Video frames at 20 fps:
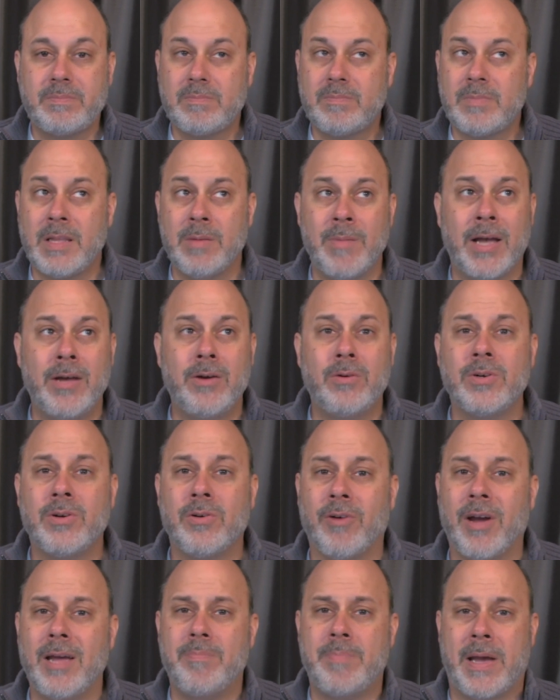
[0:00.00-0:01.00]
My own
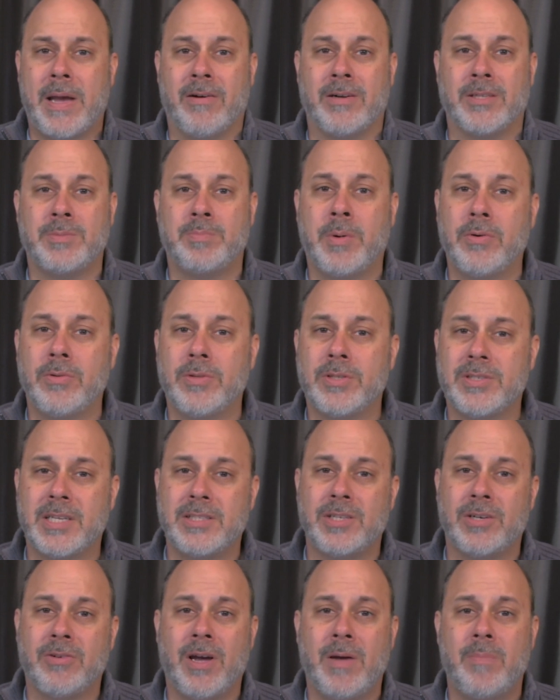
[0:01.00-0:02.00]
grandparents, both
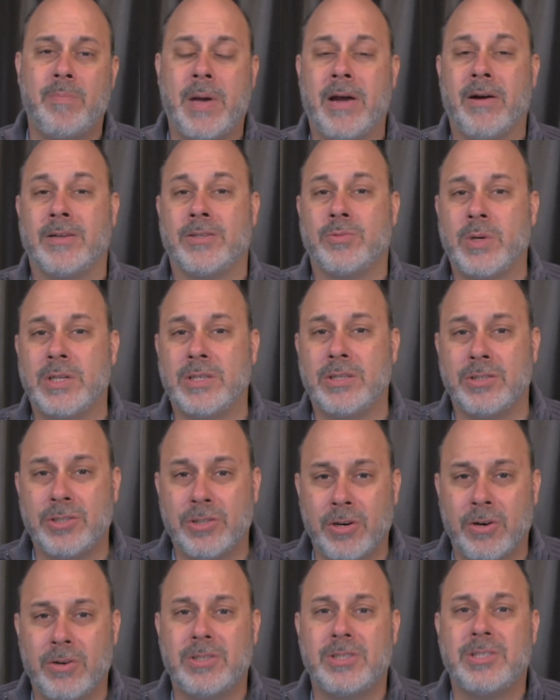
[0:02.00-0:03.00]
sets of grandparents, went to
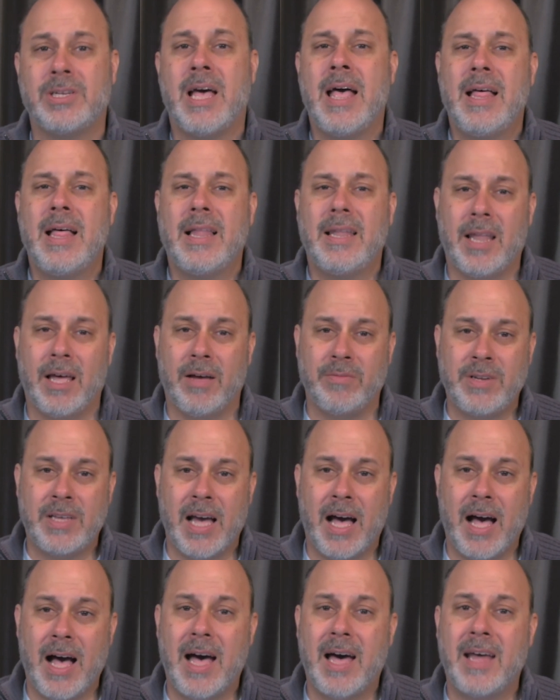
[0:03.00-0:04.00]
church, loved
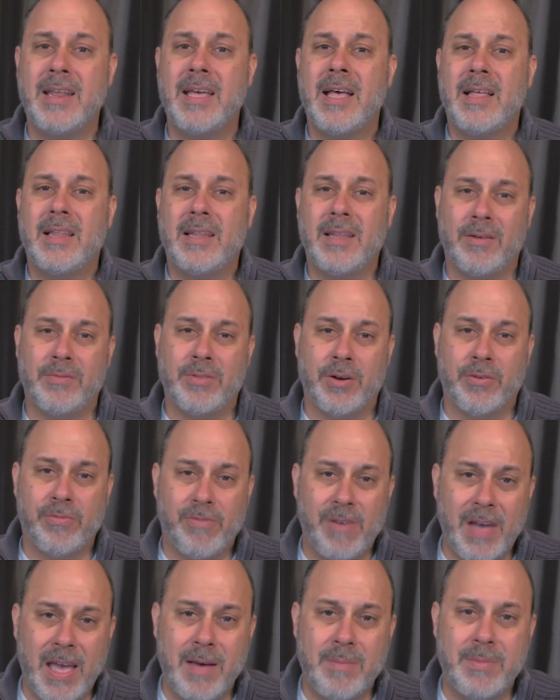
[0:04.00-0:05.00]
God, loved their
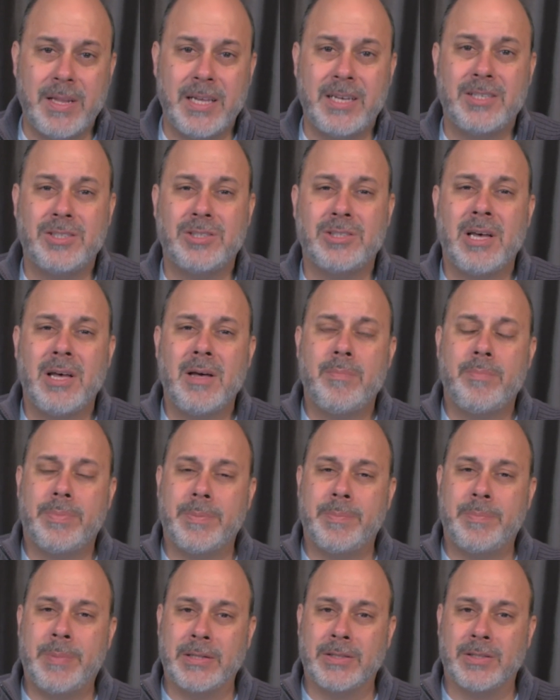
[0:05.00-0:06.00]
families,
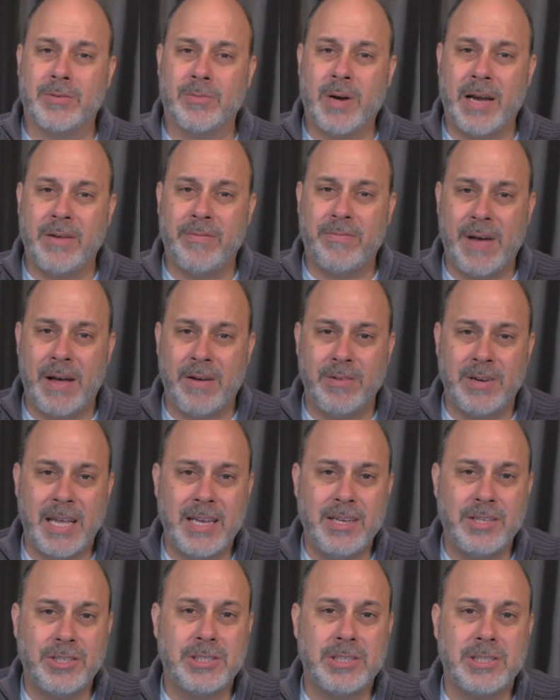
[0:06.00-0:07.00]
built the right
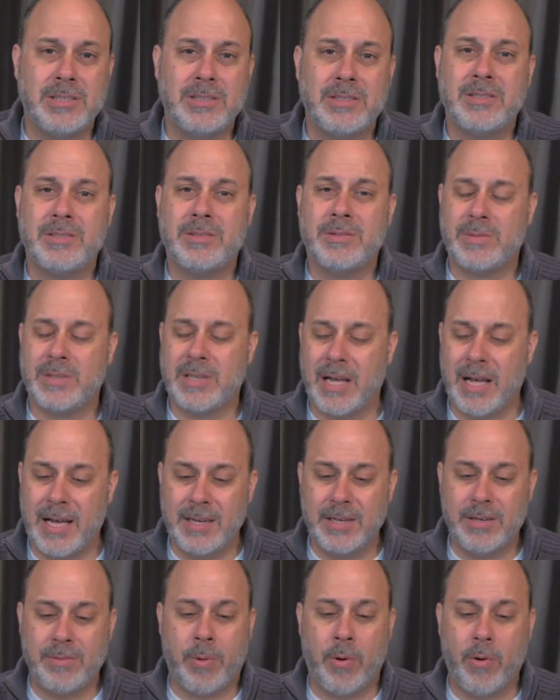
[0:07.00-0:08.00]
foundations,
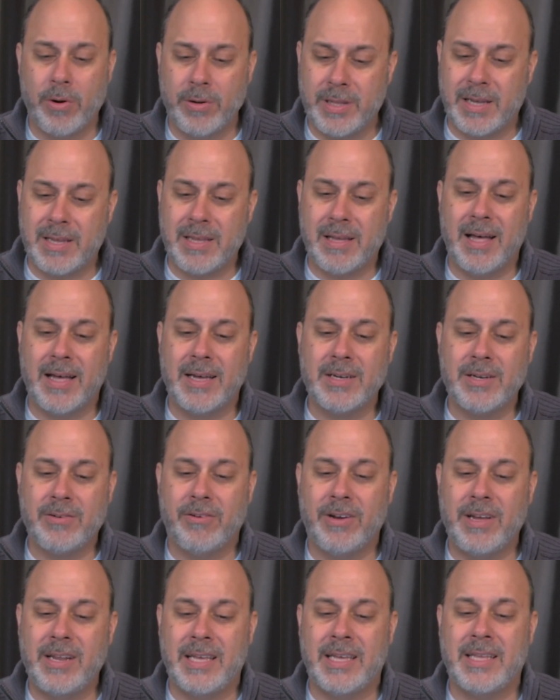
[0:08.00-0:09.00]
con- poured the
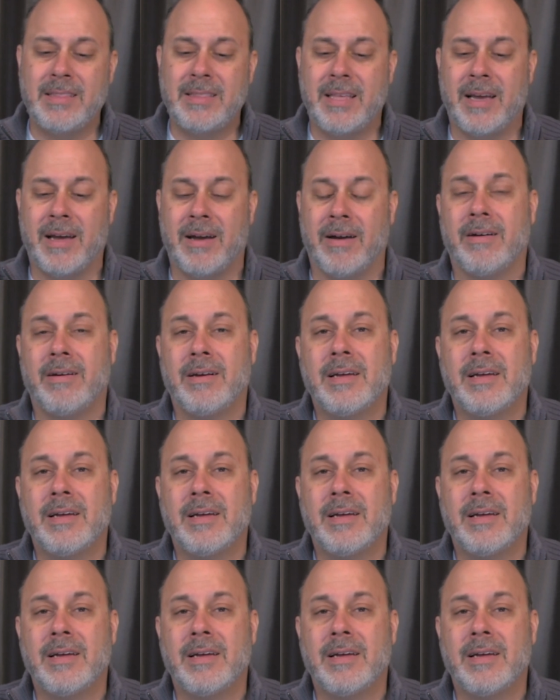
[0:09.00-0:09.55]
concrete in there.